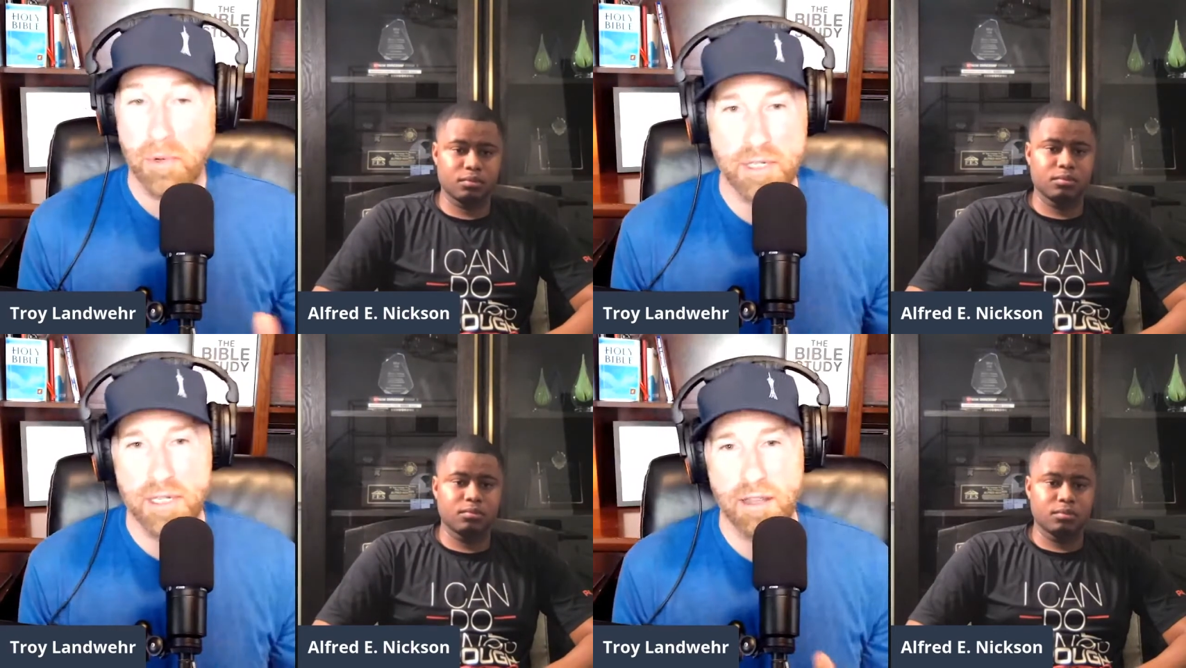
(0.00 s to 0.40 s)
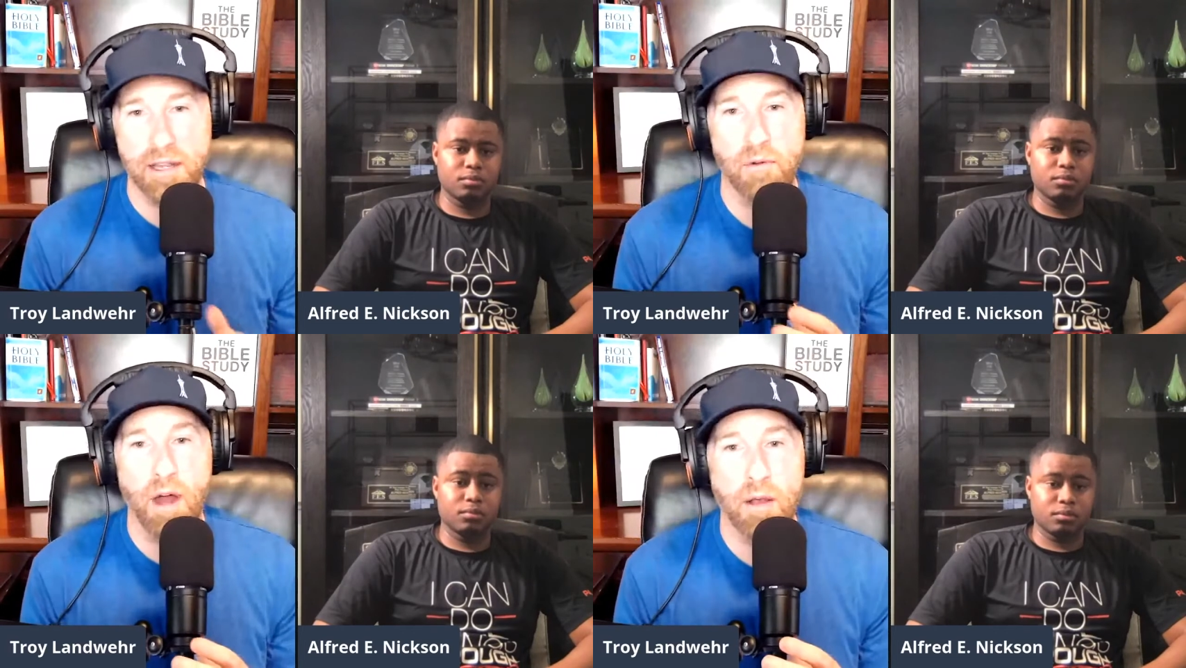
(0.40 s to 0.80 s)
Speaker 1: And there's
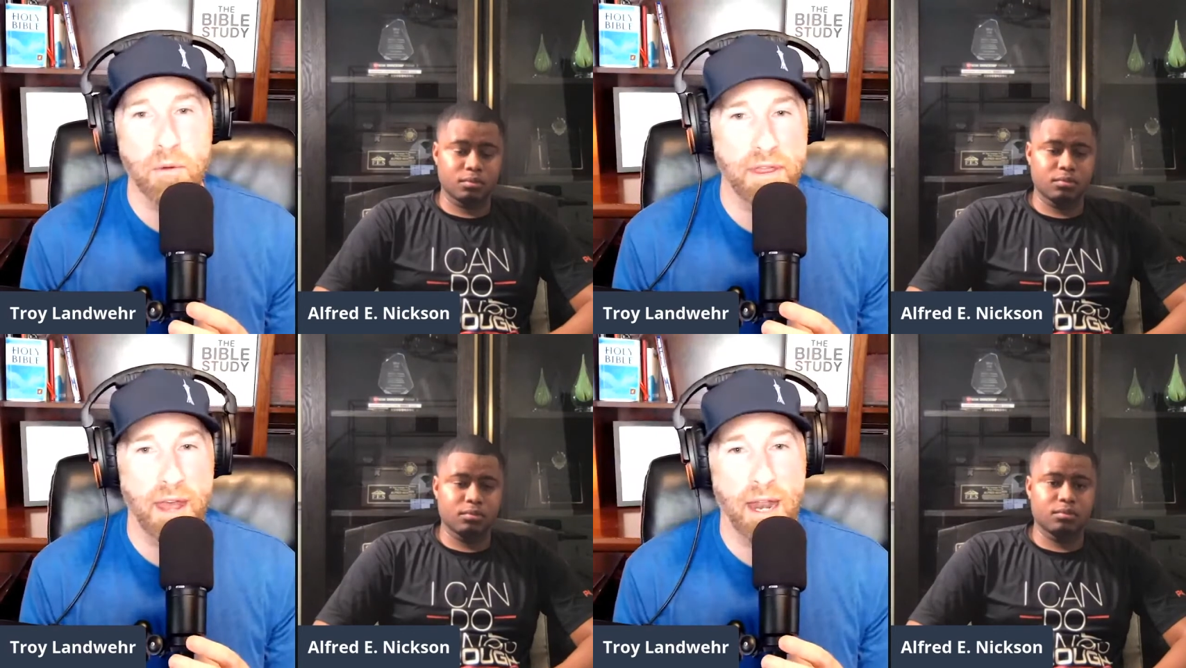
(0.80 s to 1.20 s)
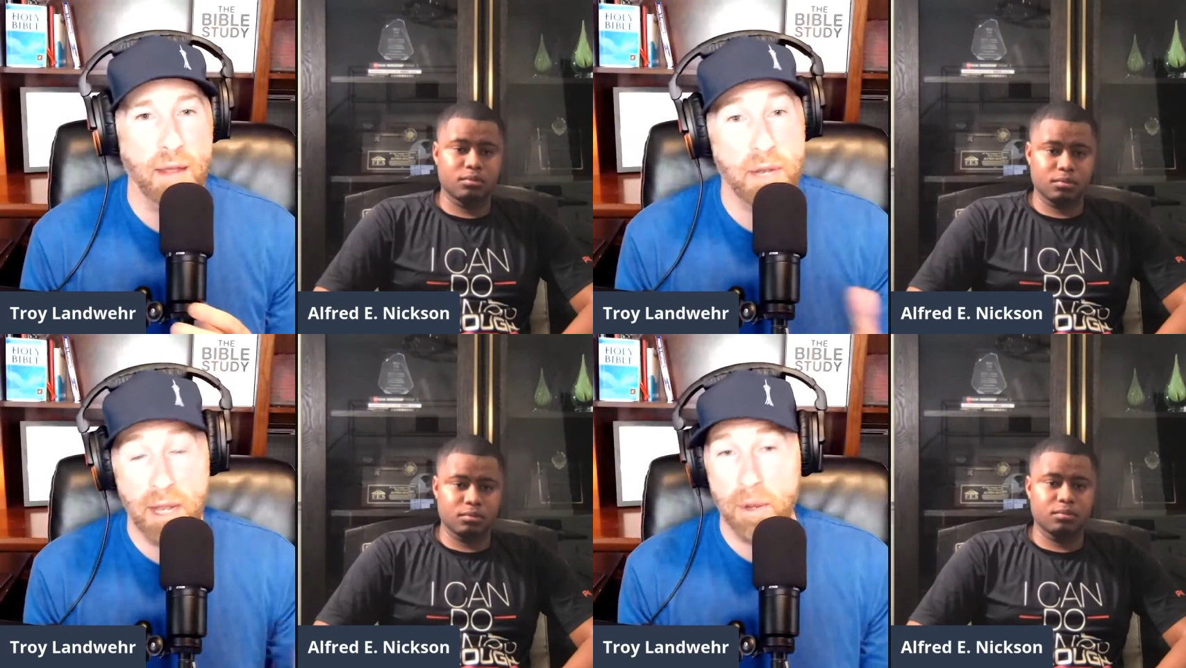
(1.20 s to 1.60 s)
nothing wrong with that. I've
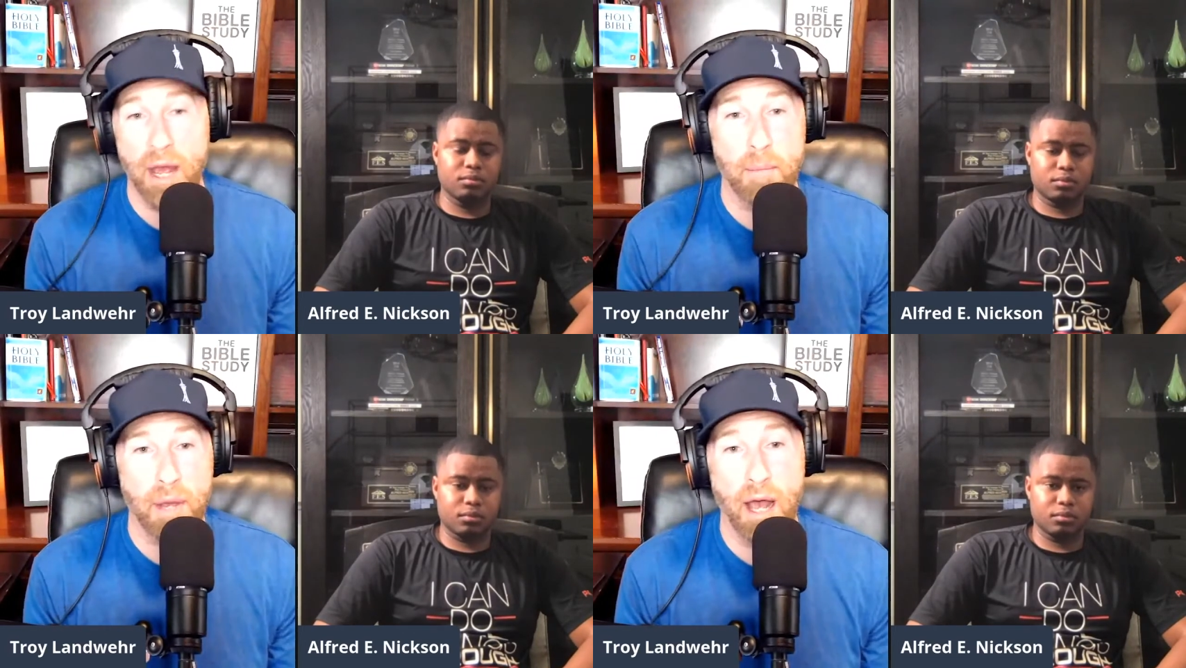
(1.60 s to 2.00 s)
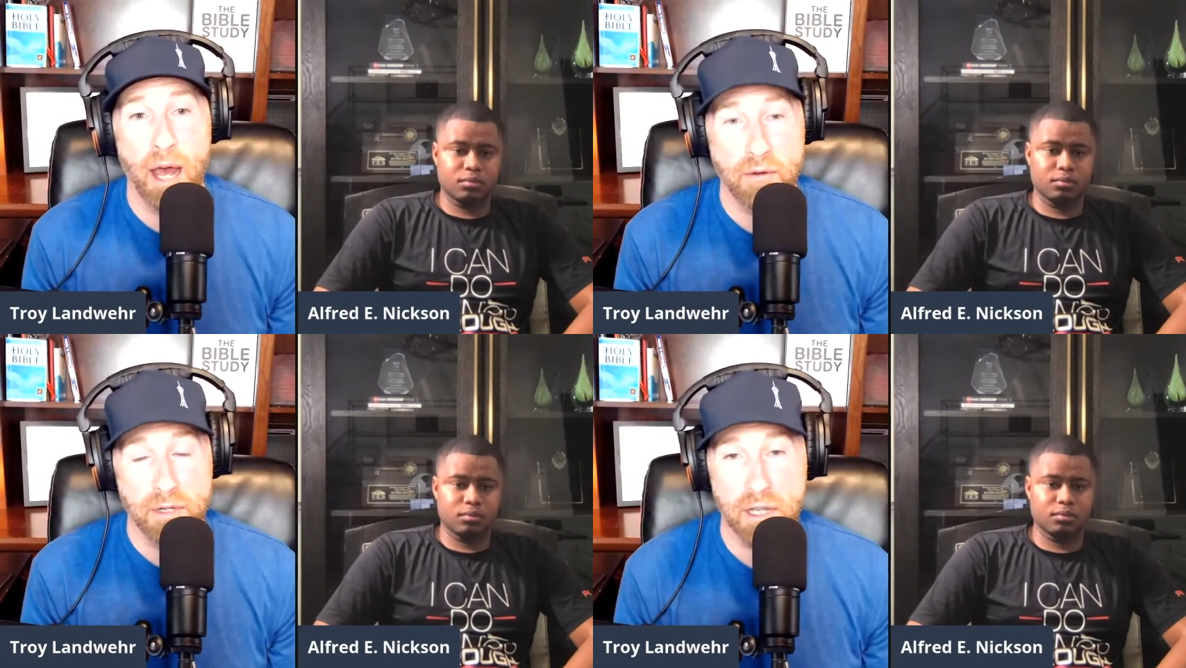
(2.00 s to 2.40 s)
been able to help my
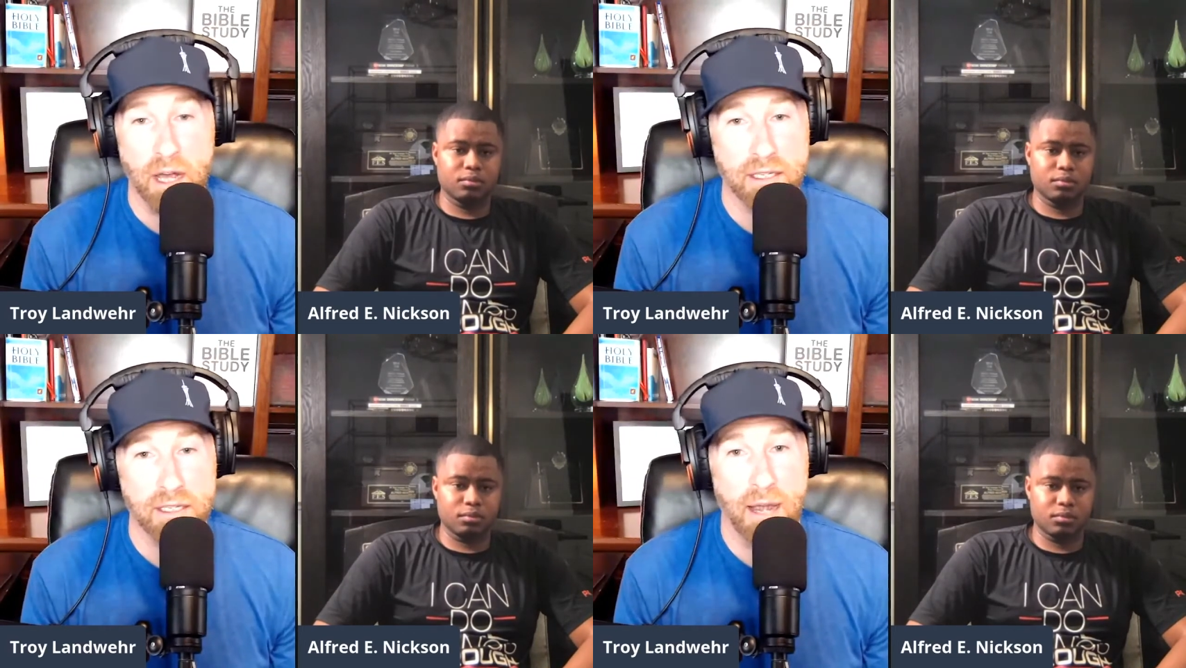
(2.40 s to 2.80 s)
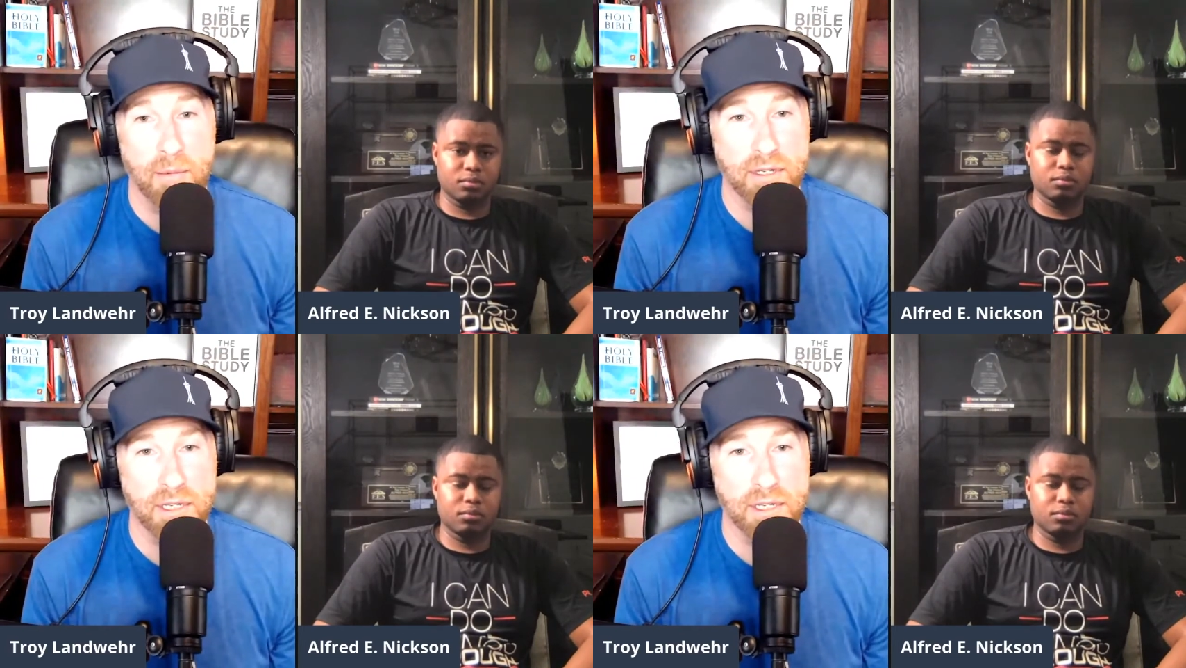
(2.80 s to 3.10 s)
aunt who has Alzheimer's.